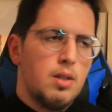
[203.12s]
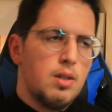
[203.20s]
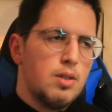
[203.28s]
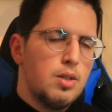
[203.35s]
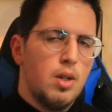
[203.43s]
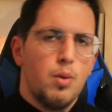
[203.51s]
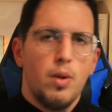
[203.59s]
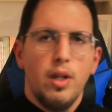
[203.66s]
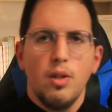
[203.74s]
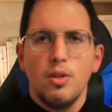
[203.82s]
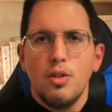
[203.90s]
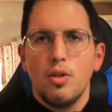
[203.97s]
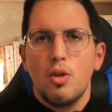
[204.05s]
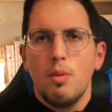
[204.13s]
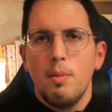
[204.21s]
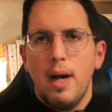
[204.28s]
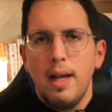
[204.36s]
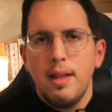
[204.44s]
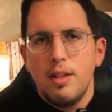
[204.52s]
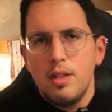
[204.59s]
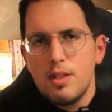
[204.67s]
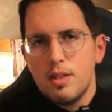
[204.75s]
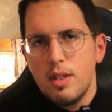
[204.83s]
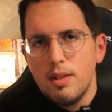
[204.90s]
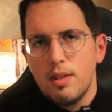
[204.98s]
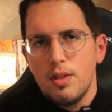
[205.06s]
So, in order to combine this
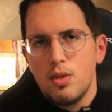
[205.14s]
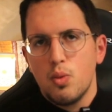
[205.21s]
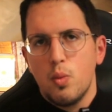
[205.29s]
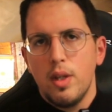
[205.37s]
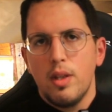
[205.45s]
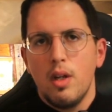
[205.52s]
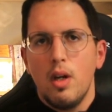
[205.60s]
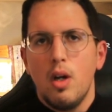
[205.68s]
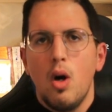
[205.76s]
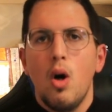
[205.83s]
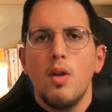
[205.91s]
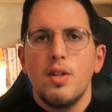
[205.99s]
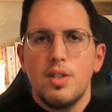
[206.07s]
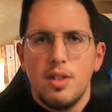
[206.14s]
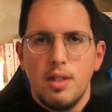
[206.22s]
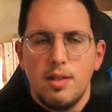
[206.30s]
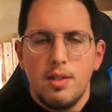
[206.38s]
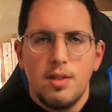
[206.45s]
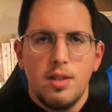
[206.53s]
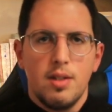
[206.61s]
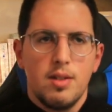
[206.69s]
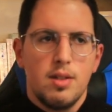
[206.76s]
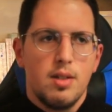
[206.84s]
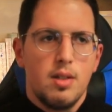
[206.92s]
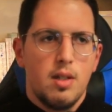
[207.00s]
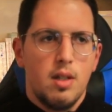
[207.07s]
sentence with other sentences,
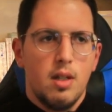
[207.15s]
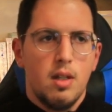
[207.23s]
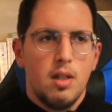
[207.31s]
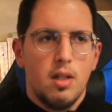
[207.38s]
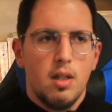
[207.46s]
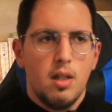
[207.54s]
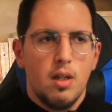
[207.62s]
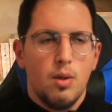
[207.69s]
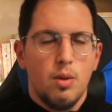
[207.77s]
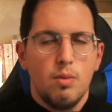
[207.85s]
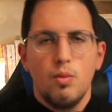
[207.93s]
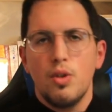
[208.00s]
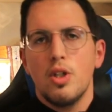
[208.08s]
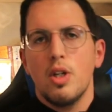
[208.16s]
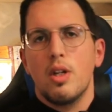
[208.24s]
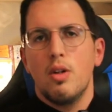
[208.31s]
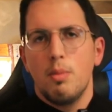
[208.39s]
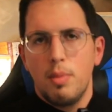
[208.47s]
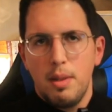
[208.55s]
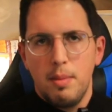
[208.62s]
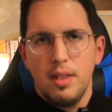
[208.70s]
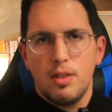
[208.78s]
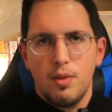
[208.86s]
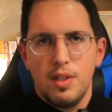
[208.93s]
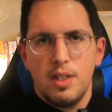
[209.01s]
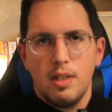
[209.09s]
uh, which are
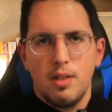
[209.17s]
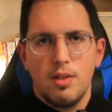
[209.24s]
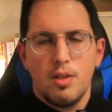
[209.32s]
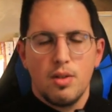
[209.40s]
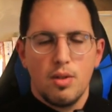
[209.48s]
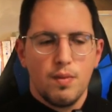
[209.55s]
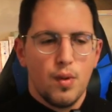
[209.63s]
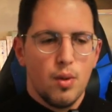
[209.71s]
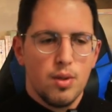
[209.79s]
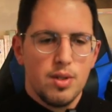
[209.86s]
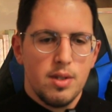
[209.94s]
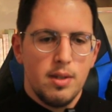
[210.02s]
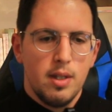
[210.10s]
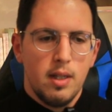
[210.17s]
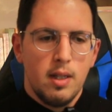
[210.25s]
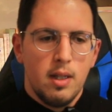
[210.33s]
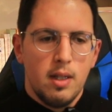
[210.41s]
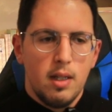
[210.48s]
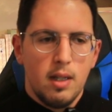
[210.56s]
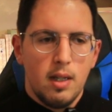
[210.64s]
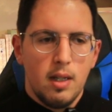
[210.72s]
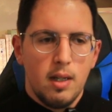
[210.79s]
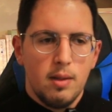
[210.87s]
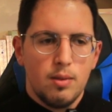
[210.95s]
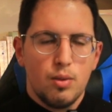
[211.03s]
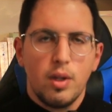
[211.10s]
complementary sentences of course, Uh,
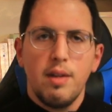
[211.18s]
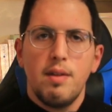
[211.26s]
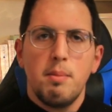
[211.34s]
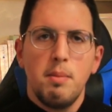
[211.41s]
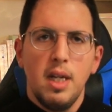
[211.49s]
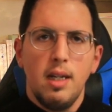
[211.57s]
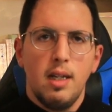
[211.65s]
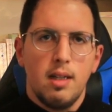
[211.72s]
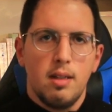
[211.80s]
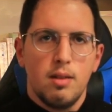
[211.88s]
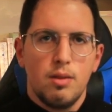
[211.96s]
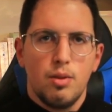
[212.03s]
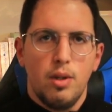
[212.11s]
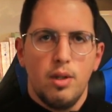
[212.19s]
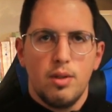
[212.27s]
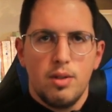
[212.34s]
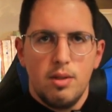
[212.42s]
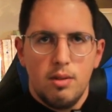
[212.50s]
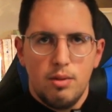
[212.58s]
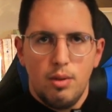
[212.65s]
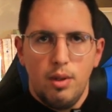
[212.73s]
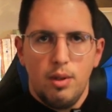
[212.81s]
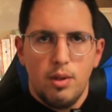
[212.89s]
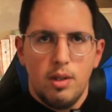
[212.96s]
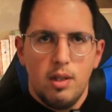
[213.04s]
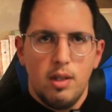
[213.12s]
to give a meaning to your to
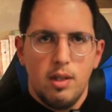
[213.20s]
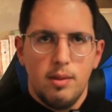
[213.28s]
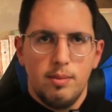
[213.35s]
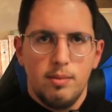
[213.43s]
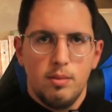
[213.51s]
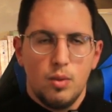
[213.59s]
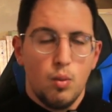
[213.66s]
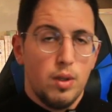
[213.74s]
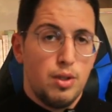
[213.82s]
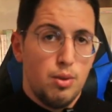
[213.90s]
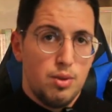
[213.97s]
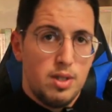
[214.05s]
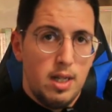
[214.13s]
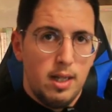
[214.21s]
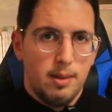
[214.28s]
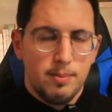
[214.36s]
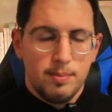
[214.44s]
your um, to what you say,